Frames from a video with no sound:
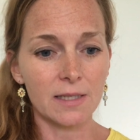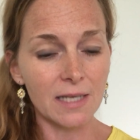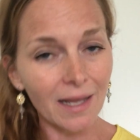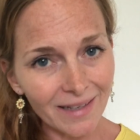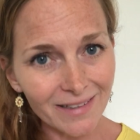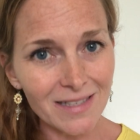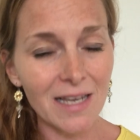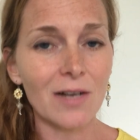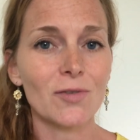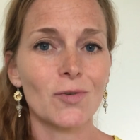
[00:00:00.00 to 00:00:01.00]
telling us
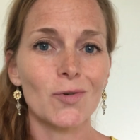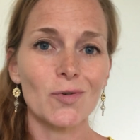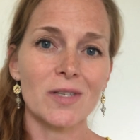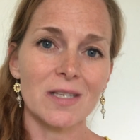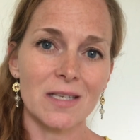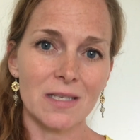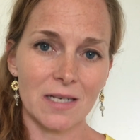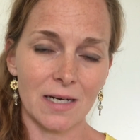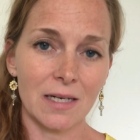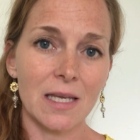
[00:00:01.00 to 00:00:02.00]
how to use these
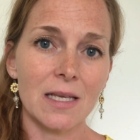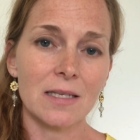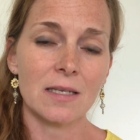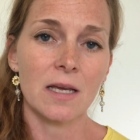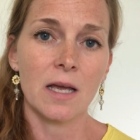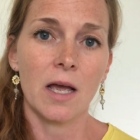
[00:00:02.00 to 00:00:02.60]
techniques,